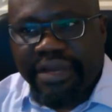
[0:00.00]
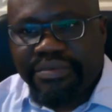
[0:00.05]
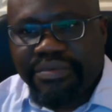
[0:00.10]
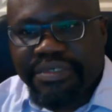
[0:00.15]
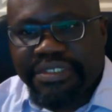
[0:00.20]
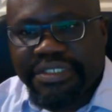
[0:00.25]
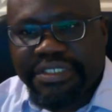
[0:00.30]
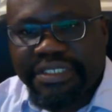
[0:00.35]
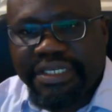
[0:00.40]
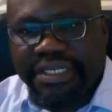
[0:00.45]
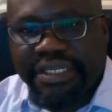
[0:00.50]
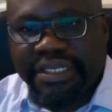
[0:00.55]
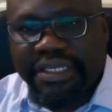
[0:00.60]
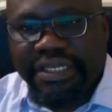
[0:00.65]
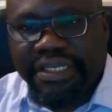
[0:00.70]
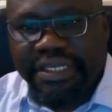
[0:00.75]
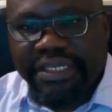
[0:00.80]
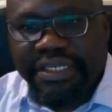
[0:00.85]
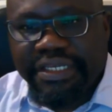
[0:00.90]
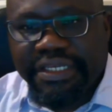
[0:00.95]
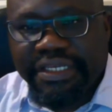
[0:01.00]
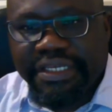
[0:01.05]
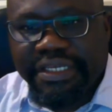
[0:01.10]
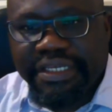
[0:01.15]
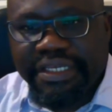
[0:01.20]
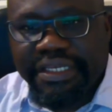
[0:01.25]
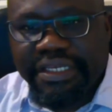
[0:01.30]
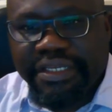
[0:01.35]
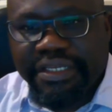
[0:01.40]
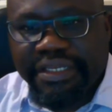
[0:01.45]
I would say
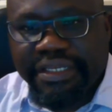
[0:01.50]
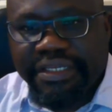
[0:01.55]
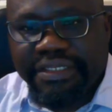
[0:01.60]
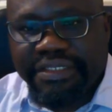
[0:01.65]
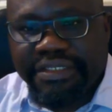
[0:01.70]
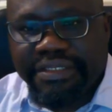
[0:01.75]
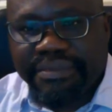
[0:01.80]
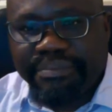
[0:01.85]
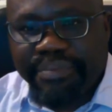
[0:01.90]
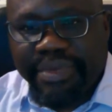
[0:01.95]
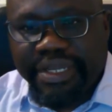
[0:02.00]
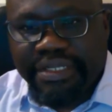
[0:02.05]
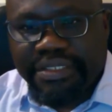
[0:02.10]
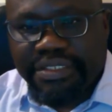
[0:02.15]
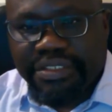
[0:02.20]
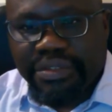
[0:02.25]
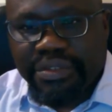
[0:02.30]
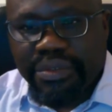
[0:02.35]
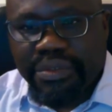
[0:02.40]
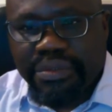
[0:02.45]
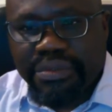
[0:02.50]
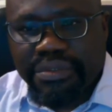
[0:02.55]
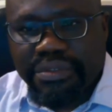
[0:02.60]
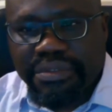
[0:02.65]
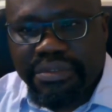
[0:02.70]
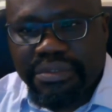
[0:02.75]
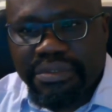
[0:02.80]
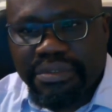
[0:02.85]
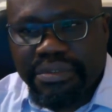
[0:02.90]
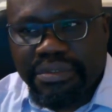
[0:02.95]
it depends
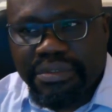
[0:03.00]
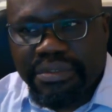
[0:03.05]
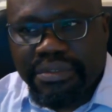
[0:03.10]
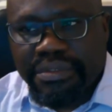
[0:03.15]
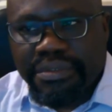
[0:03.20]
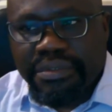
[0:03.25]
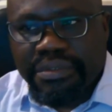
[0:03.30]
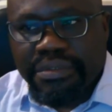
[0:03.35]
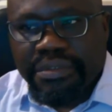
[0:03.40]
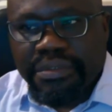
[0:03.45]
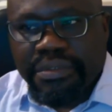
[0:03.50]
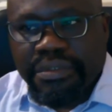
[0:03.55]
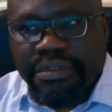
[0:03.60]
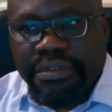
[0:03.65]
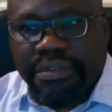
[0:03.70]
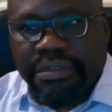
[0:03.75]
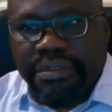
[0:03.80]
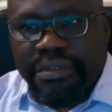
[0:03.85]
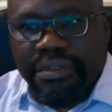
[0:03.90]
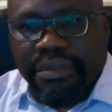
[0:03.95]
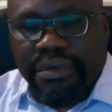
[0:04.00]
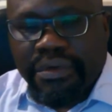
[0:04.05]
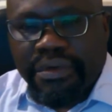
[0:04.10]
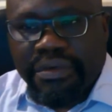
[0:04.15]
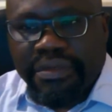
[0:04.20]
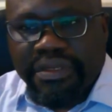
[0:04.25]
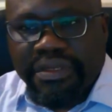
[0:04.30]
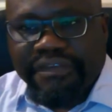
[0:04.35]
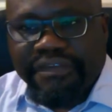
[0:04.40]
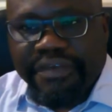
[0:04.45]
on
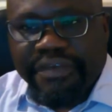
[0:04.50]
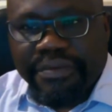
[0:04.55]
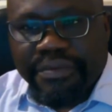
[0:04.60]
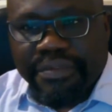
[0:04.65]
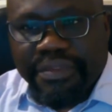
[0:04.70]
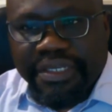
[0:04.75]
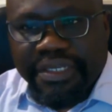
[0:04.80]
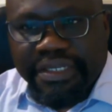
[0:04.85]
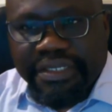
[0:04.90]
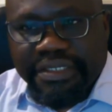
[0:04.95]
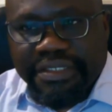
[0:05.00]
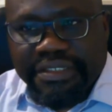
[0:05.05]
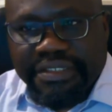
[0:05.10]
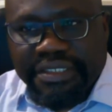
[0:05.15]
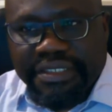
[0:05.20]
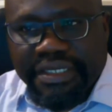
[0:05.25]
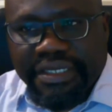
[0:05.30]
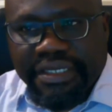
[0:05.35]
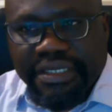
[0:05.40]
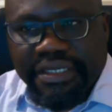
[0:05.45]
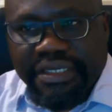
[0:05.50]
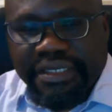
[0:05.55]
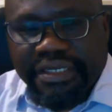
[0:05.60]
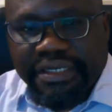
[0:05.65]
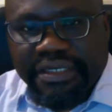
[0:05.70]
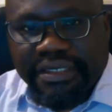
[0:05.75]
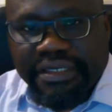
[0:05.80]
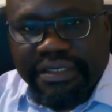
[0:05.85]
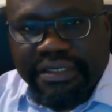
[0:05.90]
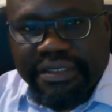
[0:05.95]
a few things.
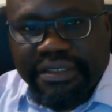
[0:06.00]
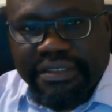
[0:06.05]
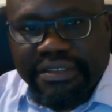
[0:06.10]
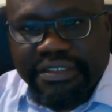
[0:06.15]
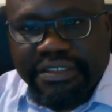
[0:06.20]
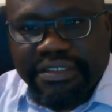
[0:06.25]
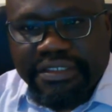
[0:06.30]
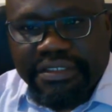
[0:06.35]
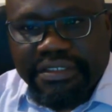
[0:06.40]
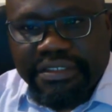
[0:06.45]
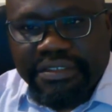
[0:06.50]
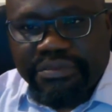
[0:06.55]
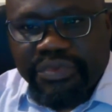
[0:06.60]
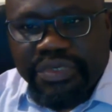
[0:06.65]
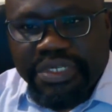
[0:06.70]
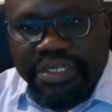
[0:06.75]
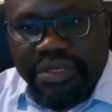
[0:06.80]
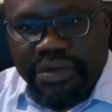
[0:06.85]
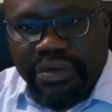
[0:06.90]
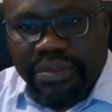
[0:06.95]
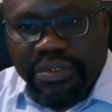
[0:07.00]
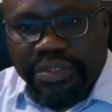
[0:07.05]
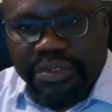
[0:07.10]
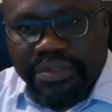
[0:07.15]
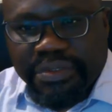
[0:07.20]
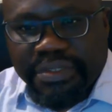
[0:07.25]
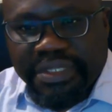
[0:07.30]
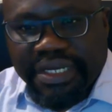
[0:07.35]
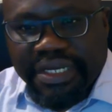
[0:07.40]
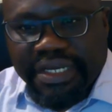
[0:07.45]
We all
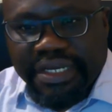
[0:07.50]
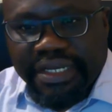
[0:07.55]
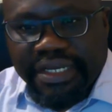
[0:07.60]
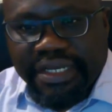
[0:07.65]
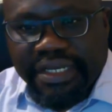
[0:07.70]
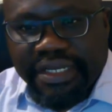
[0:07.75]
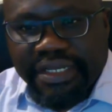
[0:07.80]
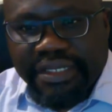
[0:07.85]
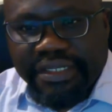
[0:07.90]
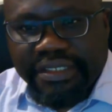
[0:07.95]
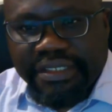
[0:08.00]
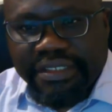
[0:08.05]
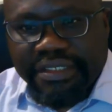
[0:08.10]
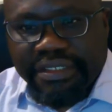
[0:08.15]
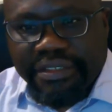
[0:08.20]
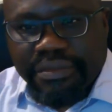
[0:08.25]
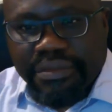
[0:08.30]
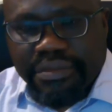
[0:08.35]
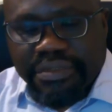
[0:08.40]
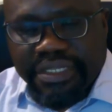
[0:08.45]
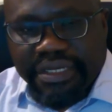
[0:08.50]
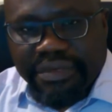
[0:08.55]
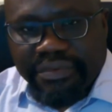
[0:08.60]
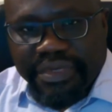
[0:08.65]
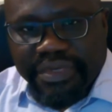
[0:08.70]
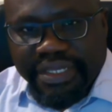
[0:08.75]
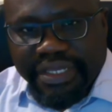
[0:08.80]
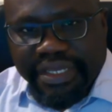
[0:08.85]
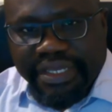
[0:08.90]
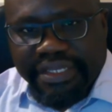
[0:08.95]
know that the older
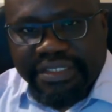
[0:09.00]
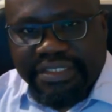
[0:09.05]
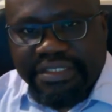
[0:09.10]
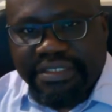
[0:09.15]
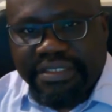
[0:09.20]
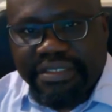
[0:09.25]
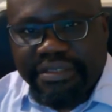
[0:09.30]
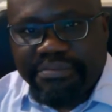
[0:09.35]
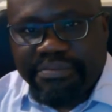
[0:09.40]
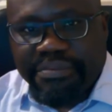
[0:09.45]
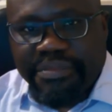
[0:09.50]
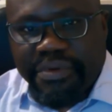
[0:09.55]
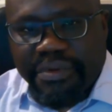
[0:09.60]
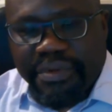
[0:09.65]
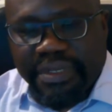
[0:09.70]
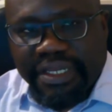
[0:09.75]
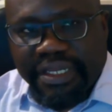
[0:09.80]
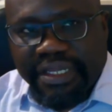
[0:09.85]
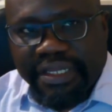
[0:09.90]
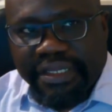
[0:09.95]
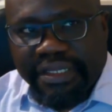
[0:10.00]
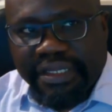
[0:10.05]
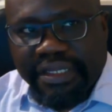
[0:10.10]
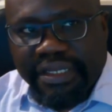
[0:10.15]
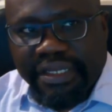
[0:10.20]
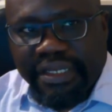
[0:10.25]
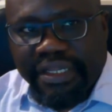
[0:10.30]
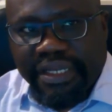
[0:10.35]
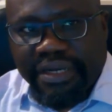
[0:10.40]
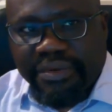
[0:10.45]
we get, the more
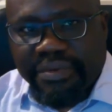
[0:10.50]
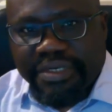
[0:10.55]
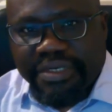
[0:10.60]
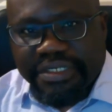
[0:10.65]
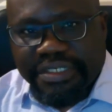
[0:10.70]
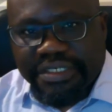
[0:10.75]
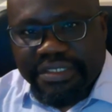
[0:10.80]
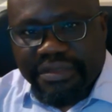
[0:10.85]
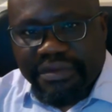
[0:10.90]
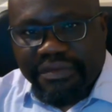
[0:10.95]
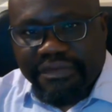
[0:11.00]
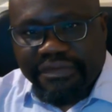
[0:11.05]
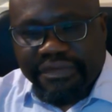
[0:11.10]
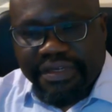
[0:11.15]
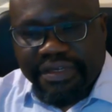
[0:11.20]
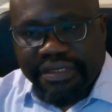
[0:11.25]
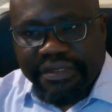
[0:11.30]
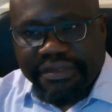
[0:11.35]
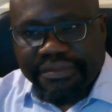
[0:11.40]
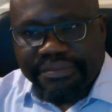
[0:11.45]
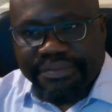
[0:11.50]
likely our risk of